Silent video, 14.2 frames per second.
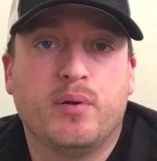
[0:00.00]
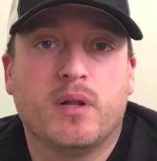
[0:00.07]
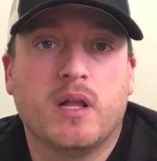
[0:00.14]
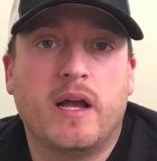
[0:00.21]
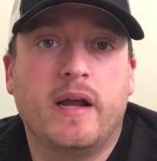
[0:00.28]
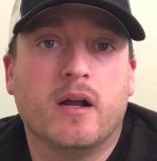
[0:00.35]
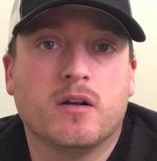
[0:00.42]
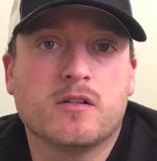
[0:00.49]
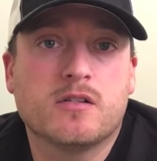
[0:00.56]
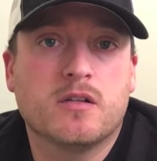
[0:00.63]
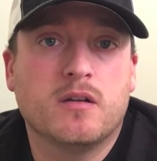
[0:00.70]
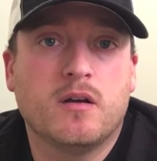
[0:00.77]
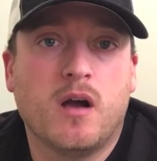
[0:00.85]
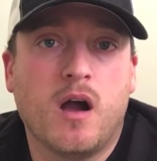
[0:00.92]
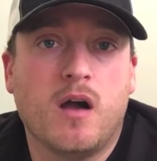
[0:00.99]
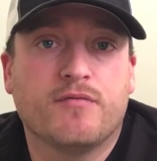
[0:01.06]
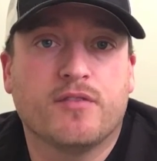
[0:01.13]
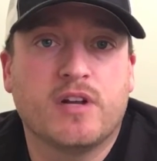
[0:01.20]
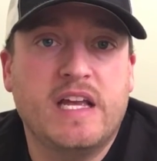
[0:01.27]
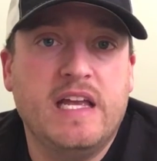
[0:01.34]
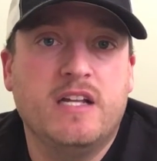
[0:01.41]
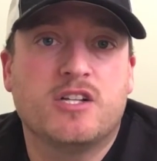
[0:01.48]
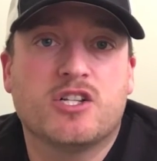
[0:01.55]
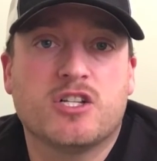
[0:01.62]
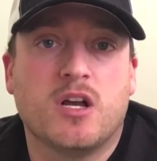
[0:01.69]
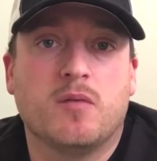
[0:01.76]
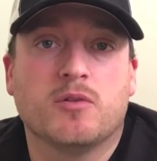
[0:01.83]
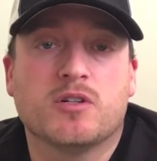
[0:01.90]
players uh, for each
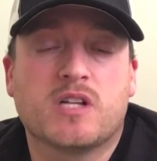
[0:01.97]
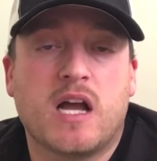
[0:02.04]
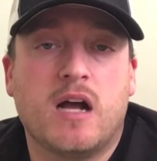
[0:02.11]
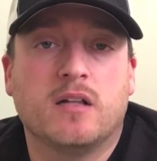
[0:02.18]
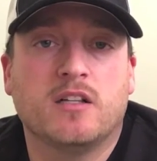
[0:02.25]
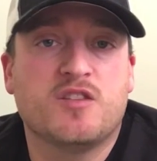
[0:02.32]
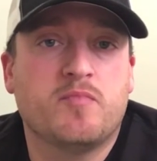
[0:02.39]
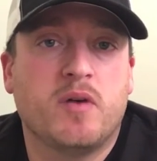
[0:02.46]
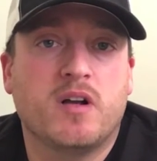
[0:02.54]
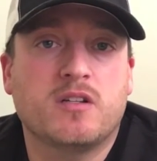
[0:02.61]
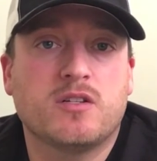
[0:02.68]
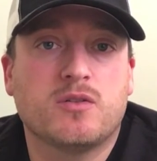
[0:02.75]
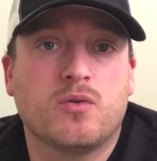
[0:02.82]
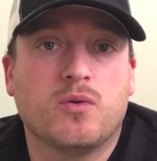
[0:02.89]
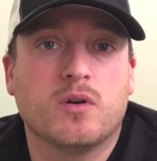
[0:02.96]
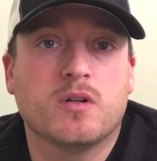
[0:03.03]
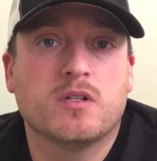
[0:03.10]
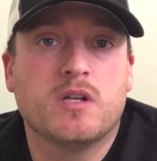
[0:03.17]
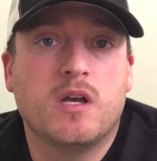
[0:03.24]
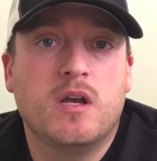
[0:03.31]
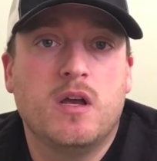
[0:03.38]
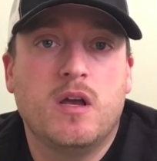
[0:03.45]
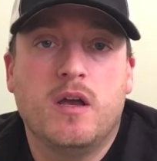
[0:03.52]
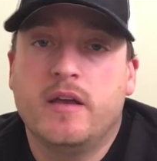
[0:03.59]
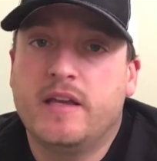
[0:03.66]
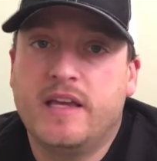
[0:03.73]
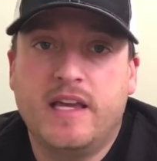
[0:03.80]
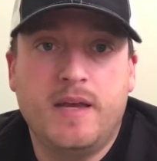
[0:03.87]
summer's college bus tours,
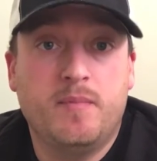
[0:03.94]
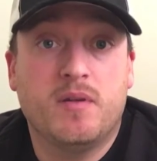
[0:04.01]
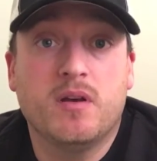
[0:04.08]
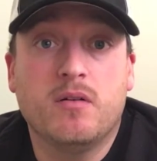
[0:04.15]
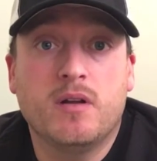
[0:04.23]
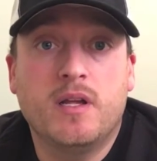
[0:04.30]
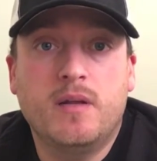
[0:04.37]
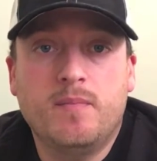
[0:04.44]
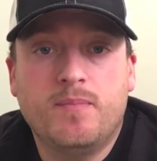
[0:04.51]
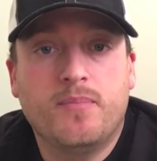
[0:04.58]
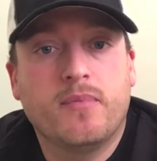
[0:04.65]
keep doing it.